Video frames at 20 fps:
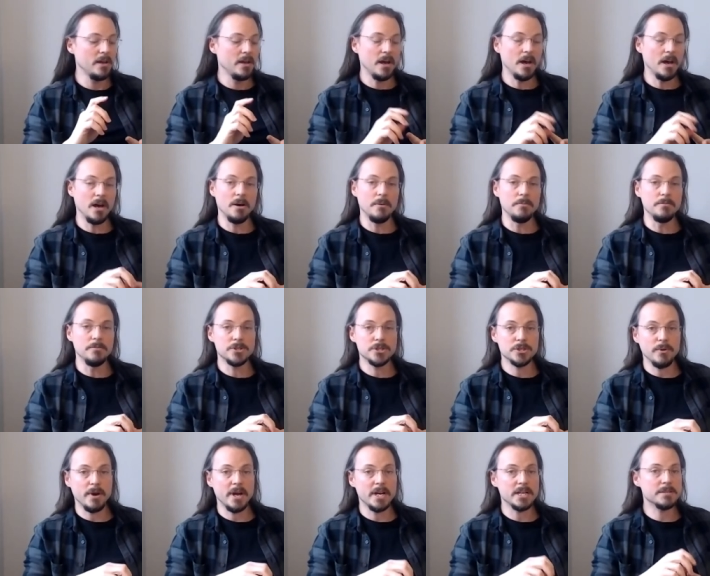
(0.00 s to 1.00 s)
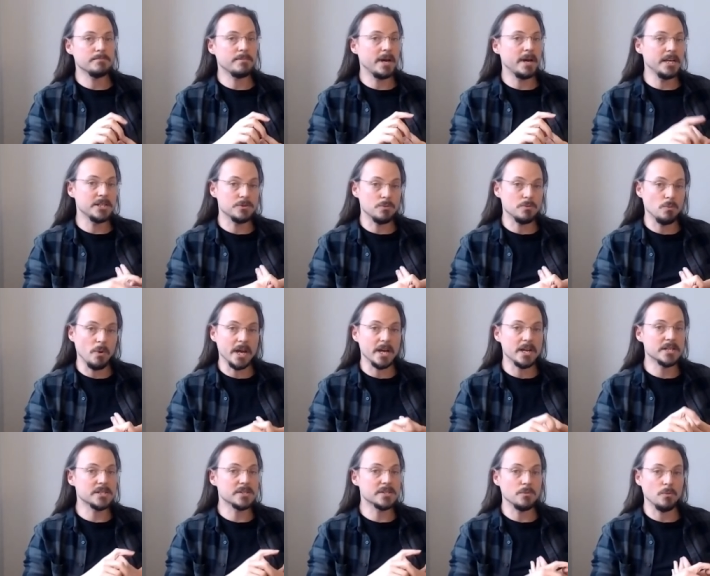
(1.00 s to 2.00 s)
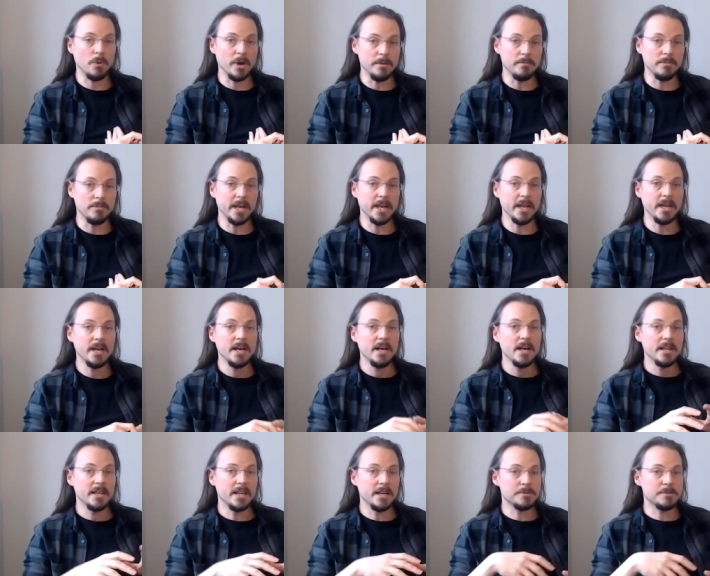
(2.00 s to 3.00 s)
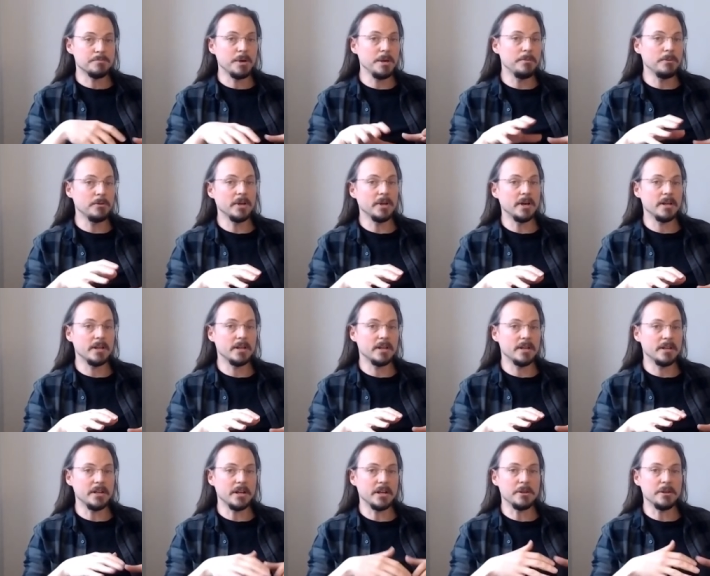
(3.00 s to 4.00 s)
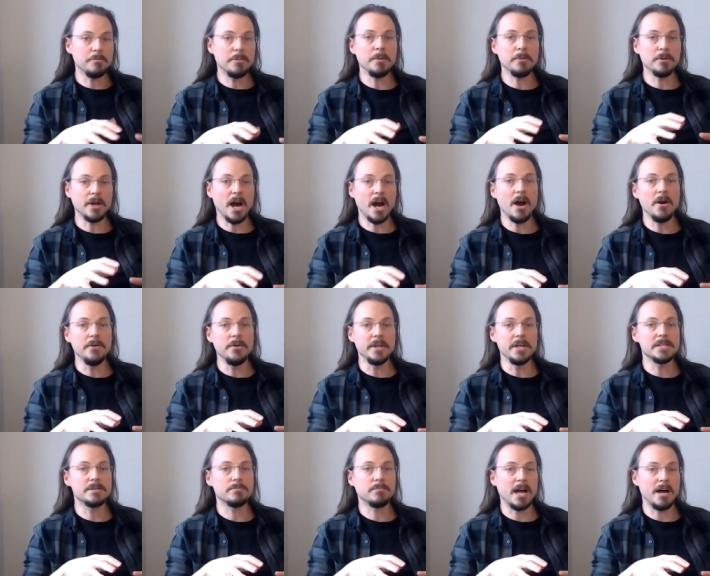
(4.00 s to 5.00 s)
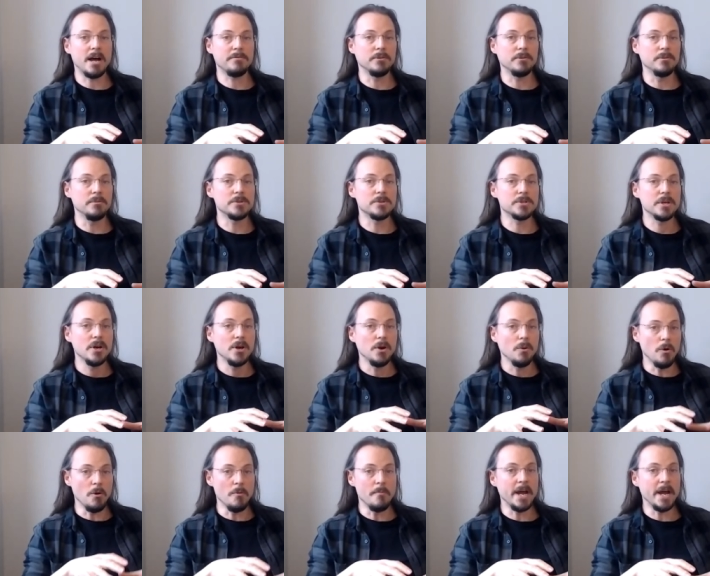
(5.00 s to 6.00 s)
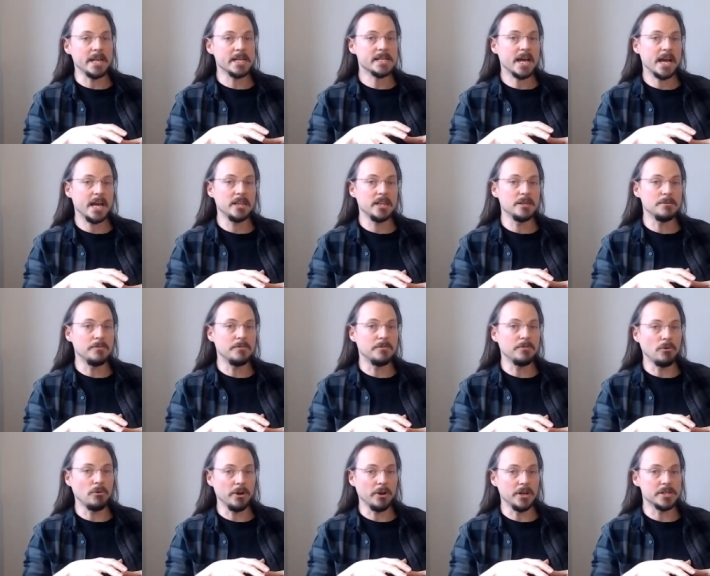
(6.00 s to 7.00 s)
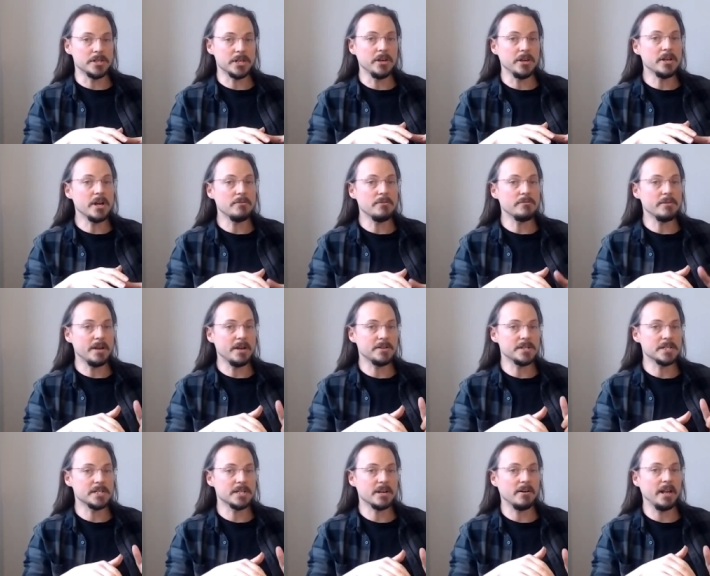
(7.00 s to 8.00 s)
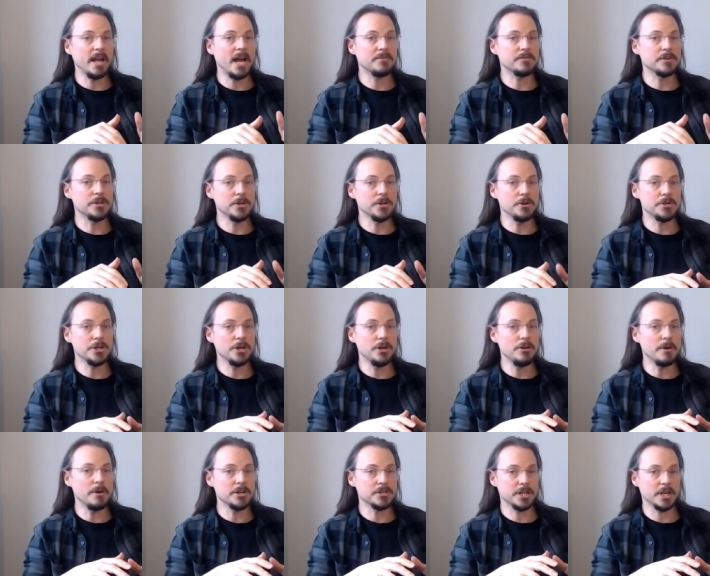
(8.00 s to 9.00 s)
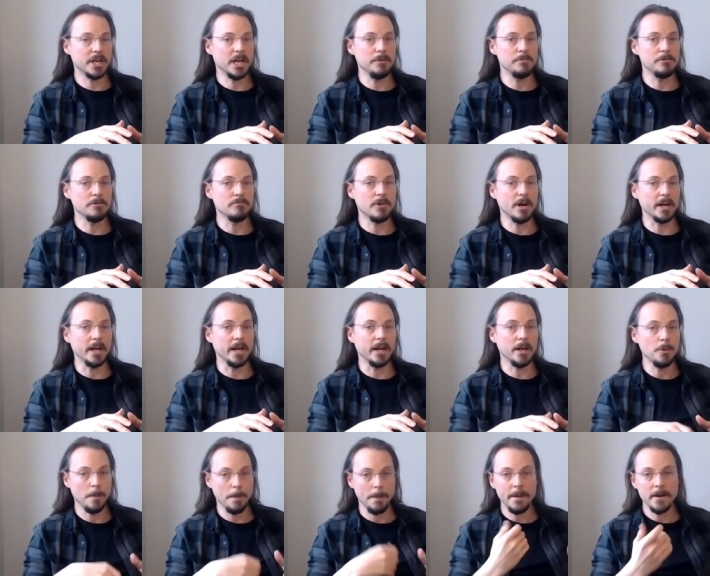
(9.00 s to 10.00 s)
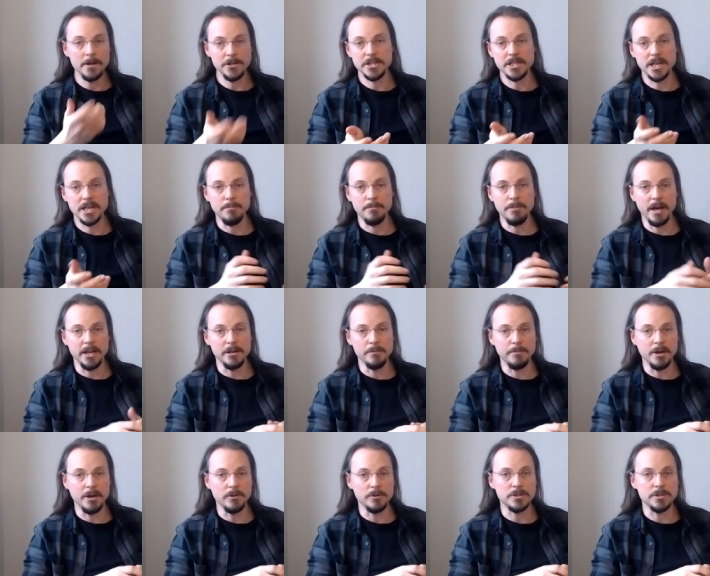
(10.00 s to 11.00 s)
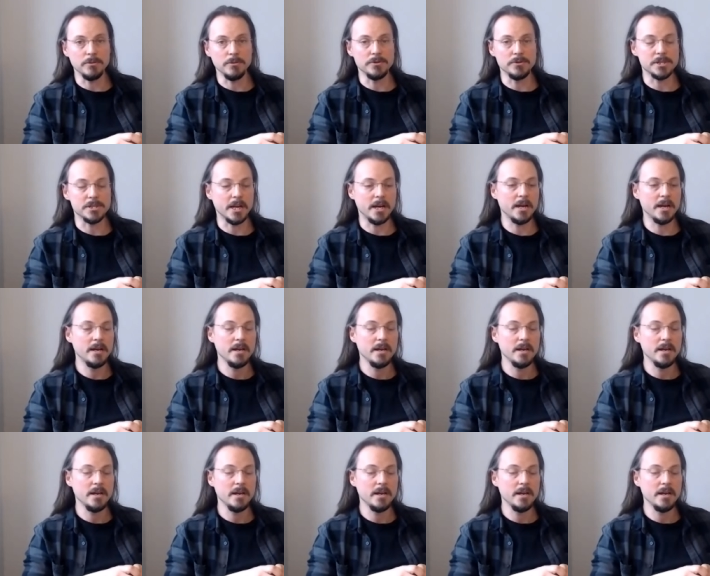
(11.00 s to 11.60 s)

Squarespace, Wix, Weebly. There's people that, you know, the people that own these platforms will maintain them for you. So you don't necessarily have to do too much to keep them running. Just keep paying your bill towards that.